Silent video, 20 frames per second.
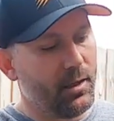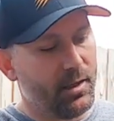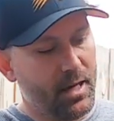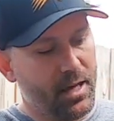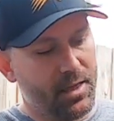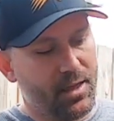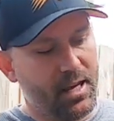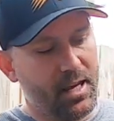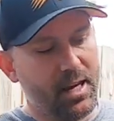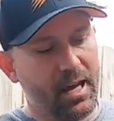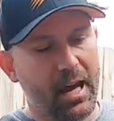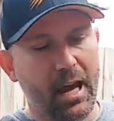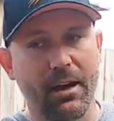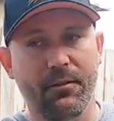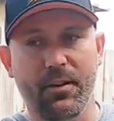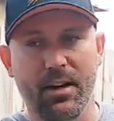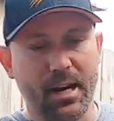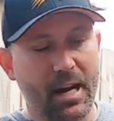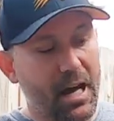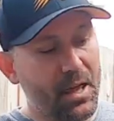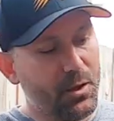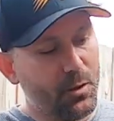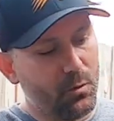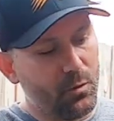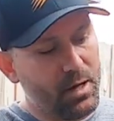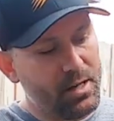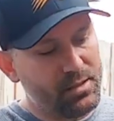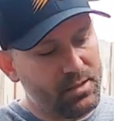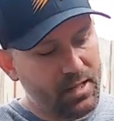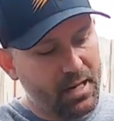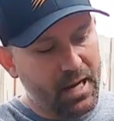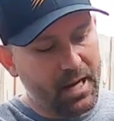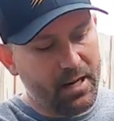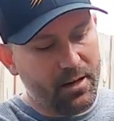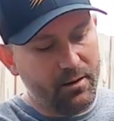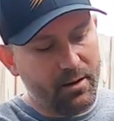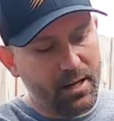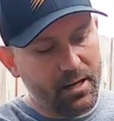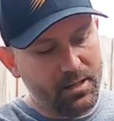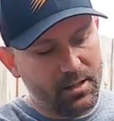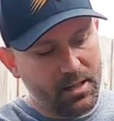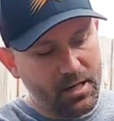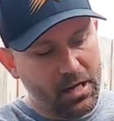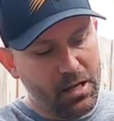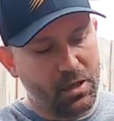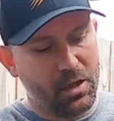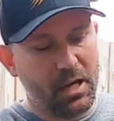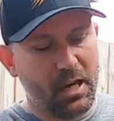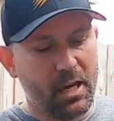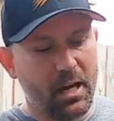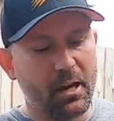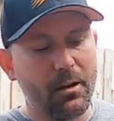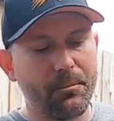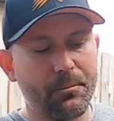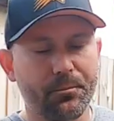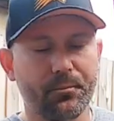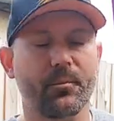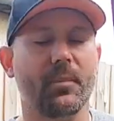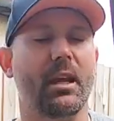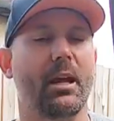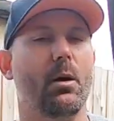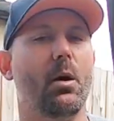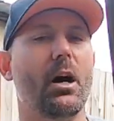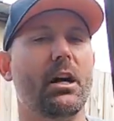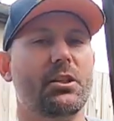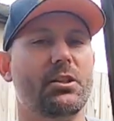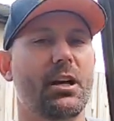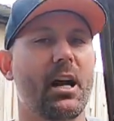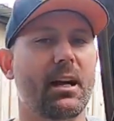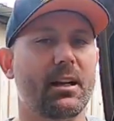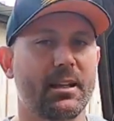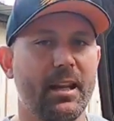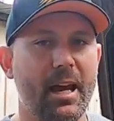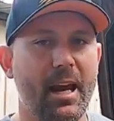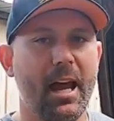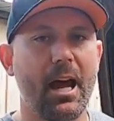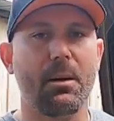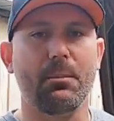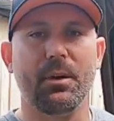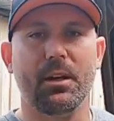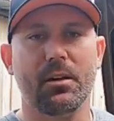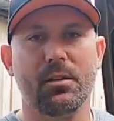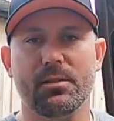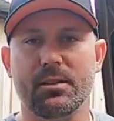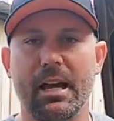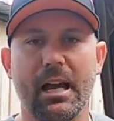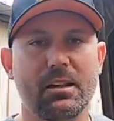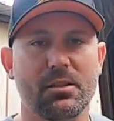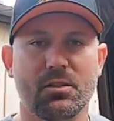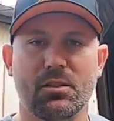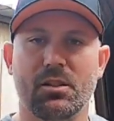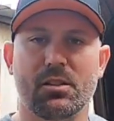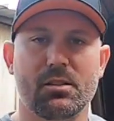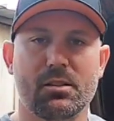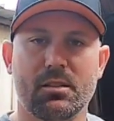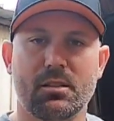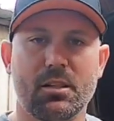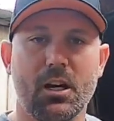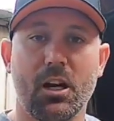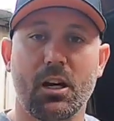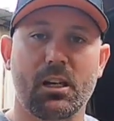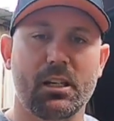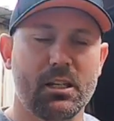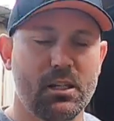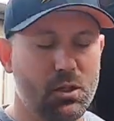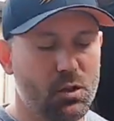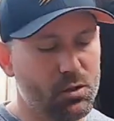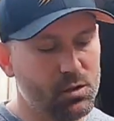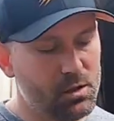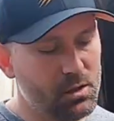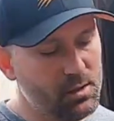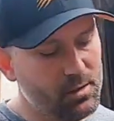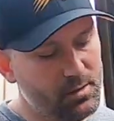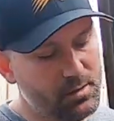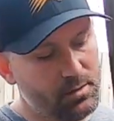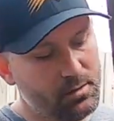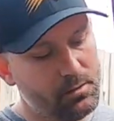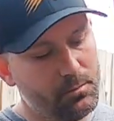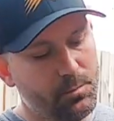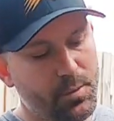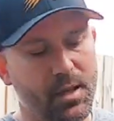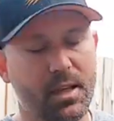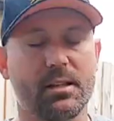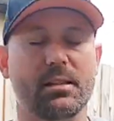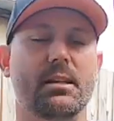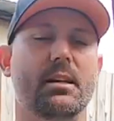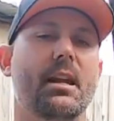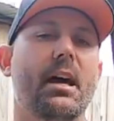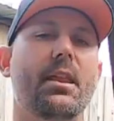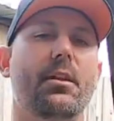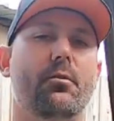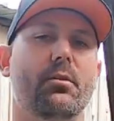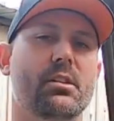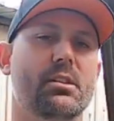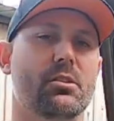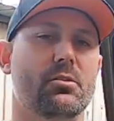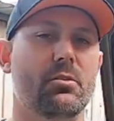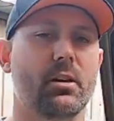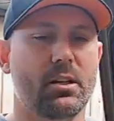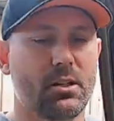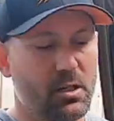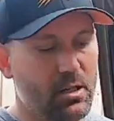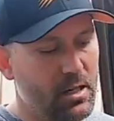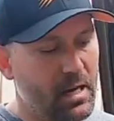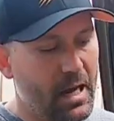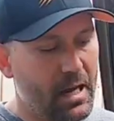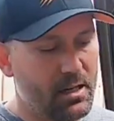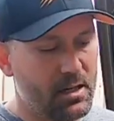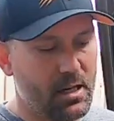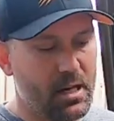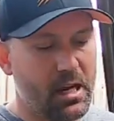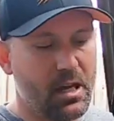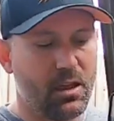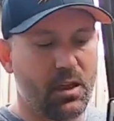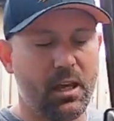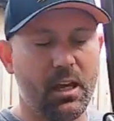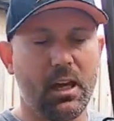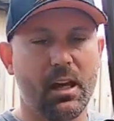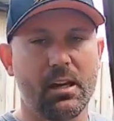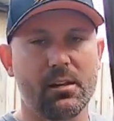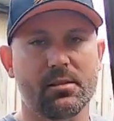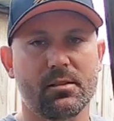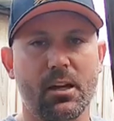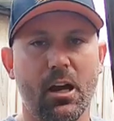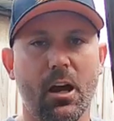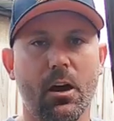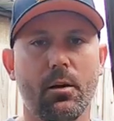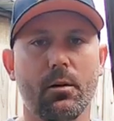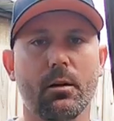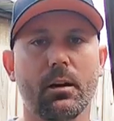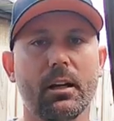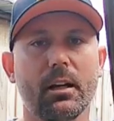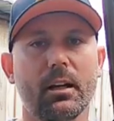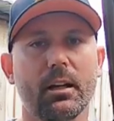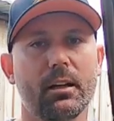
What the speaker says: they then have another resonator underneath here. Now I chucked that out because that's just totally useless, but there's another restriction underneath here. So